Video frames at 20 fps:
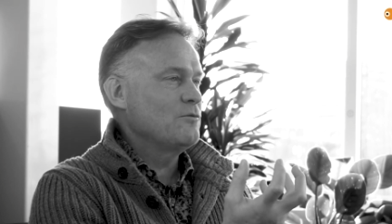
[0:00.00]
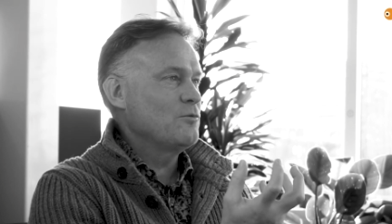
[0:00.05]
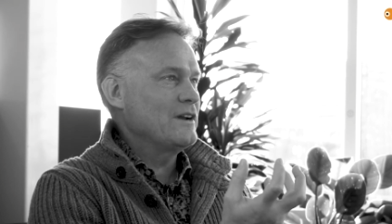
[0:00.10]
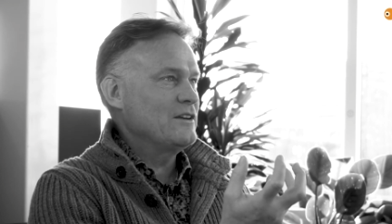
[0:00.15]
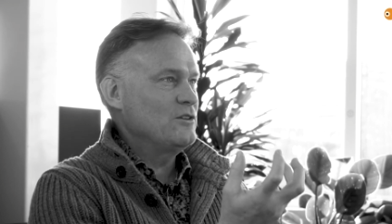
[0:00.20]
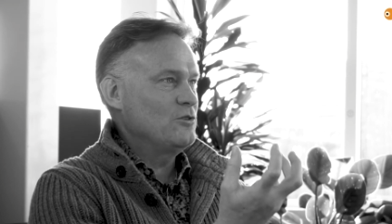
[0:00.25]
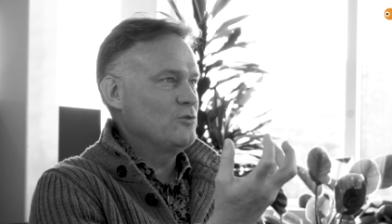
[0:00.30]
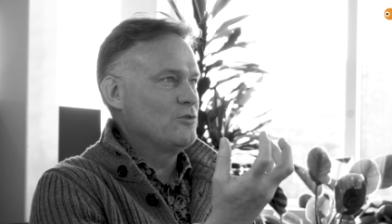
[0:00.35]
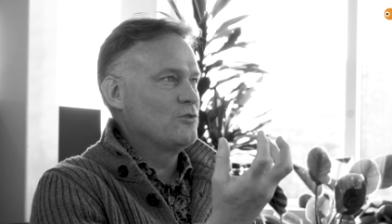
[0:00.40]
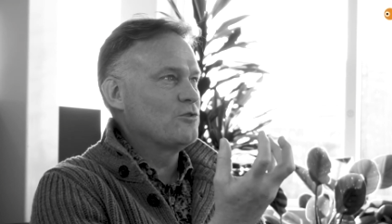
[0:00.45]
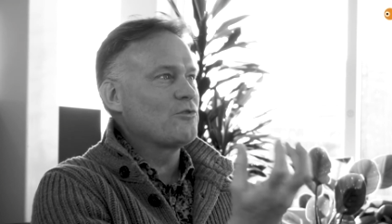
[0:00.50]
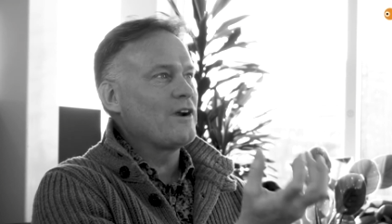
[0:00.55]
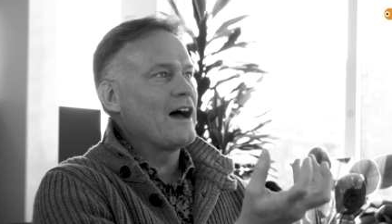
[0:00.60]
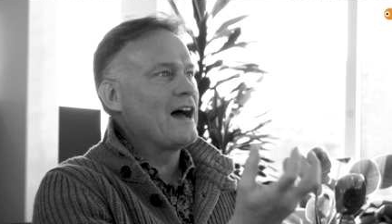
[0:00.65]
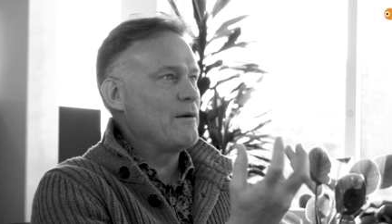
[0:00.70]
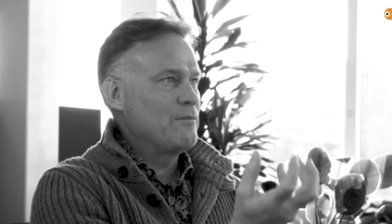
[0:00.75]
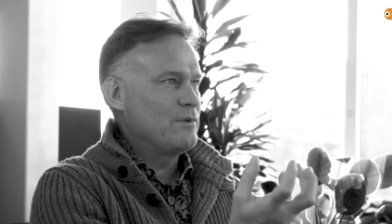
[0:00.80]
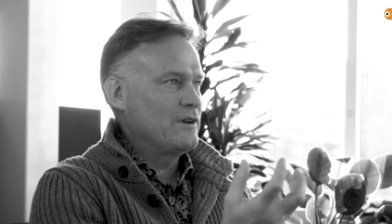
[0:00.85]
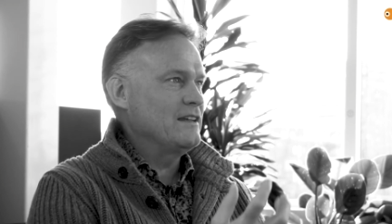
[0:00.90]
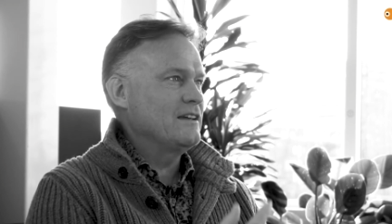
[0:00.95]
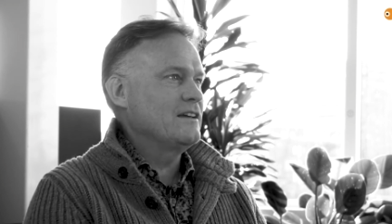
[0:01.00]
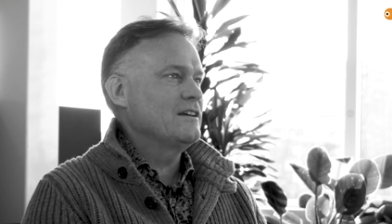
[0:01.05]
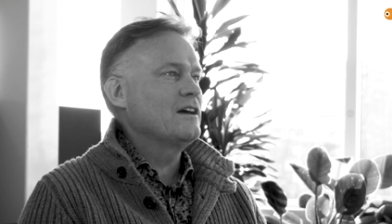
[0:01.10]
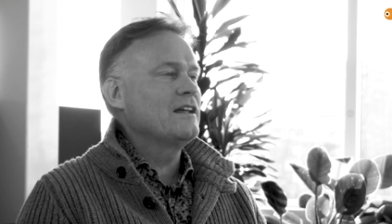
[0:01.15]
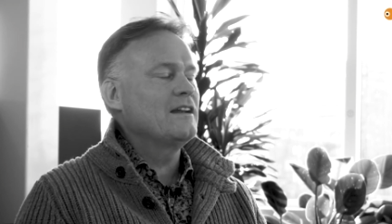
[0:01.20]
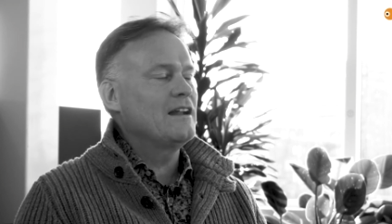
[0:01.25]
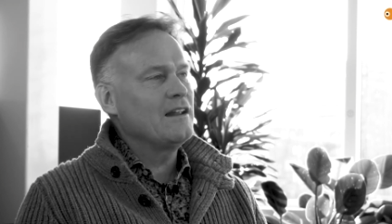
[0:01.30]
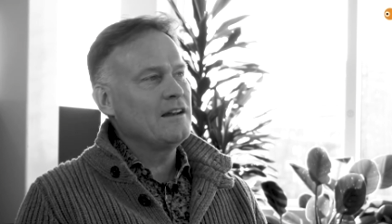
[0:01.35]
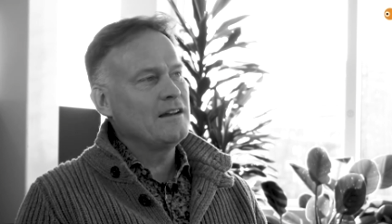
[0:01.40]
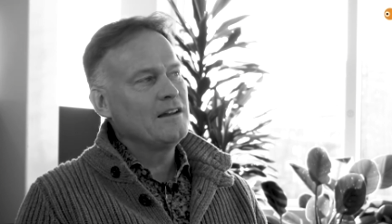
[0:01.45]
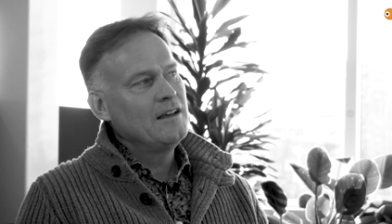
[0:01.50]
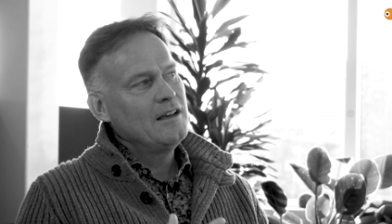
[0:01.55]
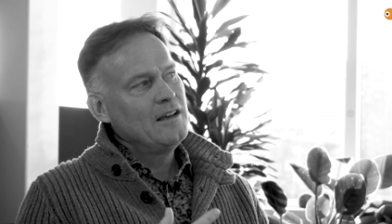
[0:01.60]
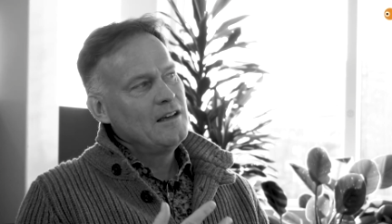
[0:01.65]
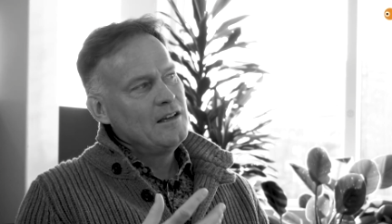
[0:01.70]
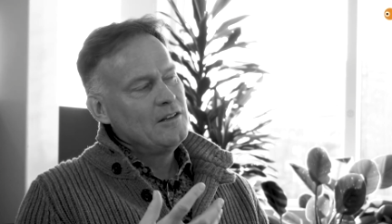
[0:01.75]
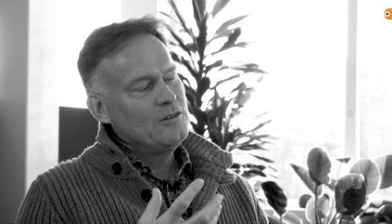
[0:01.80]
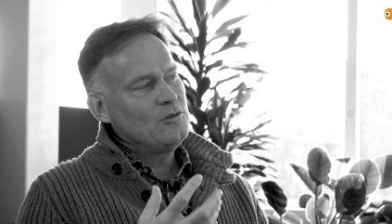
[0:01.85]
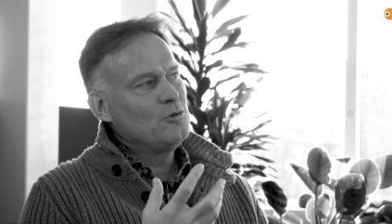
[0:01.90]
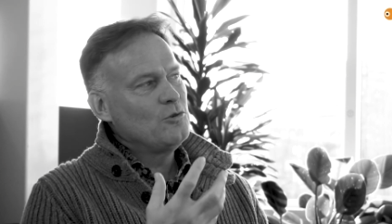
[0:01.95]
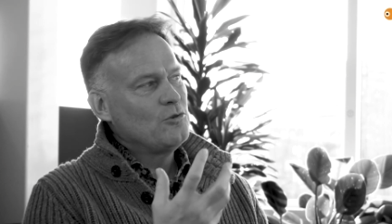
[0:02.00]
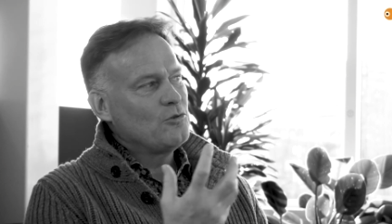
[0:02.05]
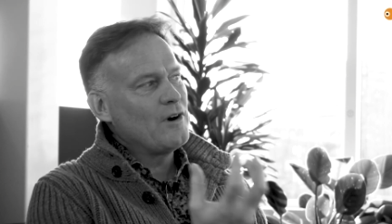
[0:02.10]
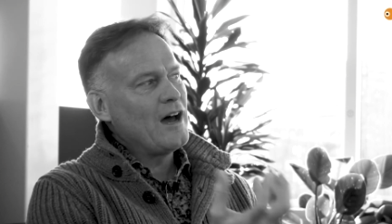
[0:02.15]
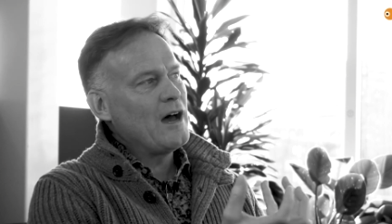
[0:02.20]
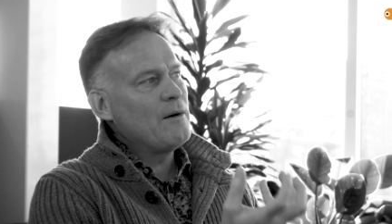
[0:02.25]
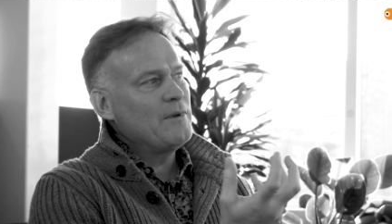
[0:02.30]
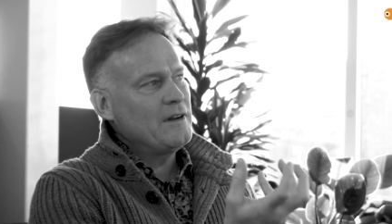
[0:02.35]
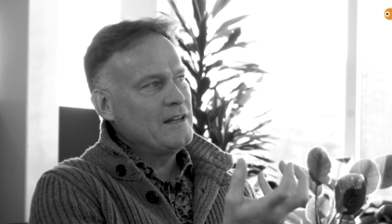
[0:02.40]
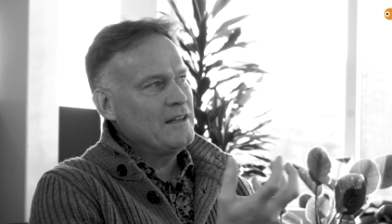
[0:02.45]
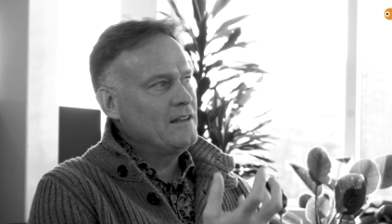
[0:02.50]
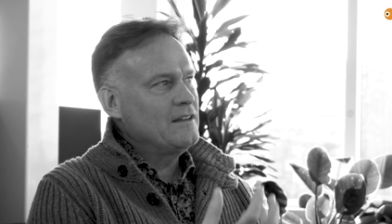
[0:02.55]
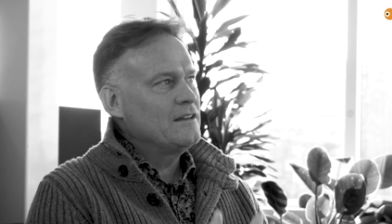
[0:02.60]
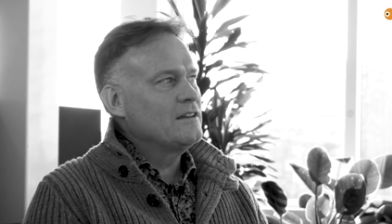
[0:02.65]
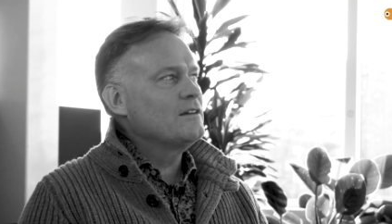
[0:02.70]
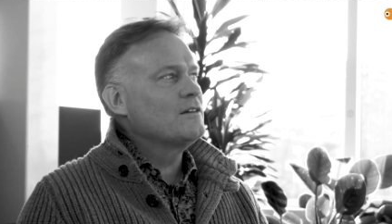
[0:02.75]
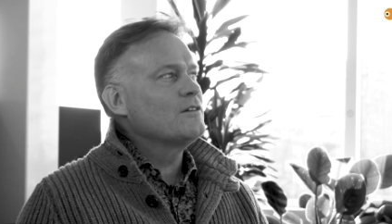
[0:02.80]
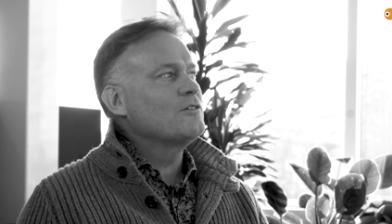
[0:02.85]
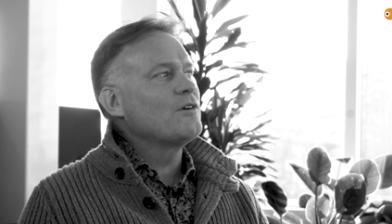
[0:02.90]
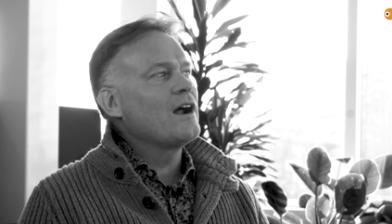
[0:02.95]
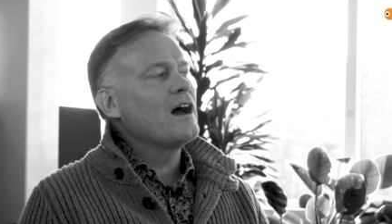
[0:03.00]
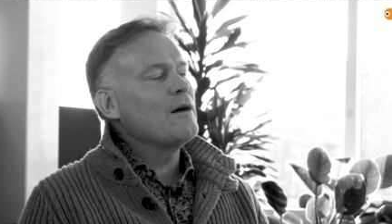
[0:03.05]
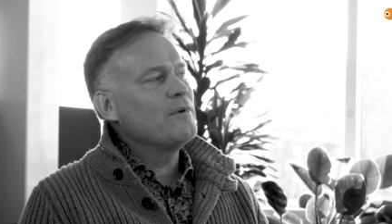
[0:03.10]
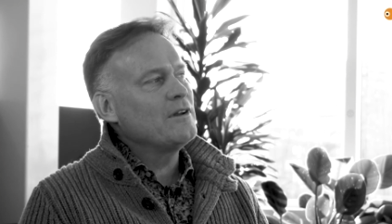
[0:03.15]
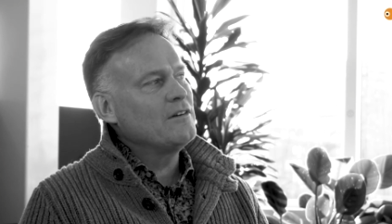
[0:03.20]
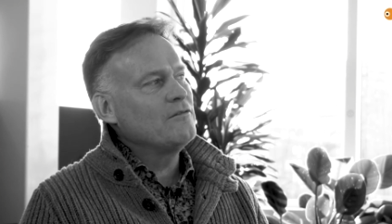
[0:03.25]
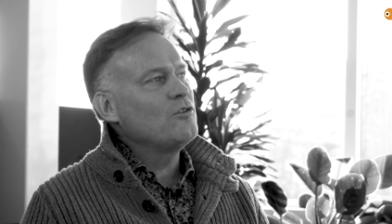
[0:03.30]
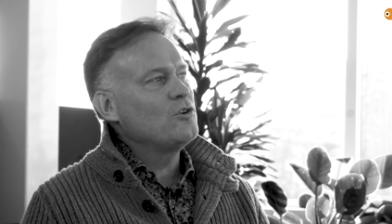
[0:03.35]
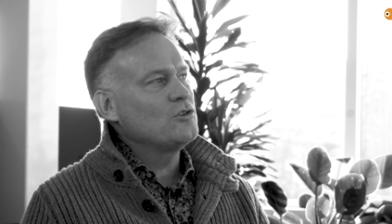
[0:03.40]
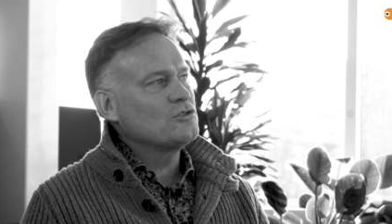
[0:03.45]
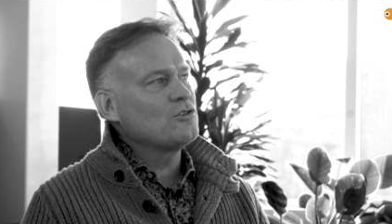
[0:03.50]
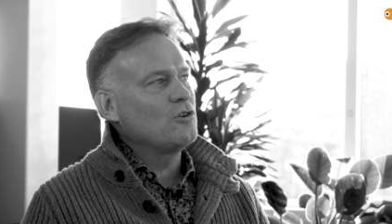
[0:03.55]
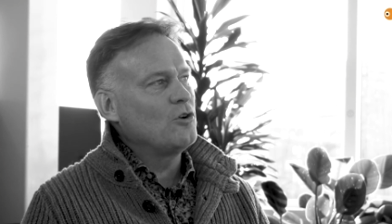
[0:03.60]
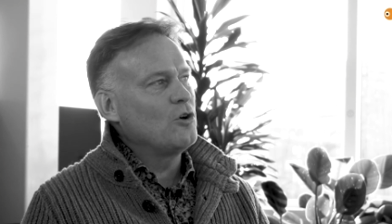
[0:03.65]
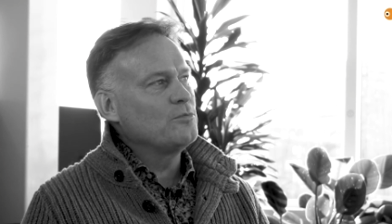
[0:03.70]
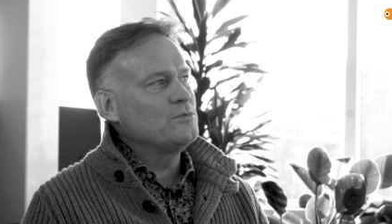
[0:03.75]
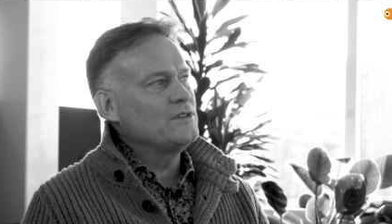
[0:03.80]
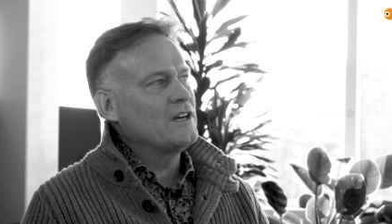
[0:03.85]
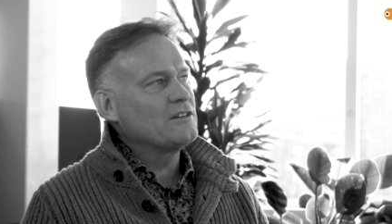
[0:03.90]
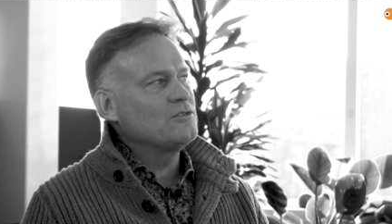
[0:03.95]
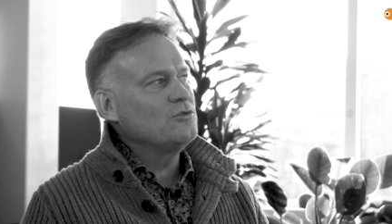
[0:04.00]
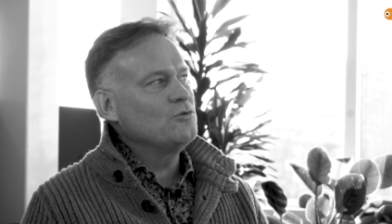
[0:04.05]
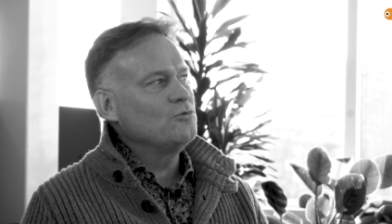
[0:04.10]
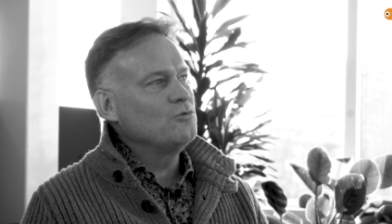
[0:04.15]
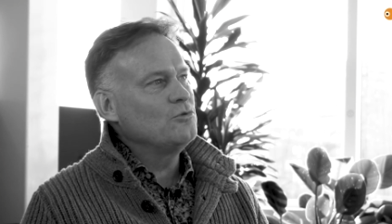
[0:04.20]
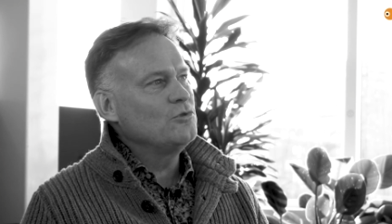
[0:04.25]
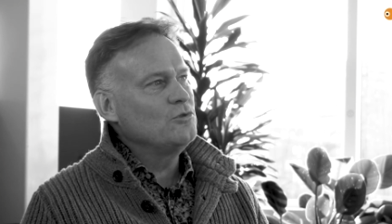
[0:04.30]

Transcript: When you grab any and, and to grab any grab an virtual object, you,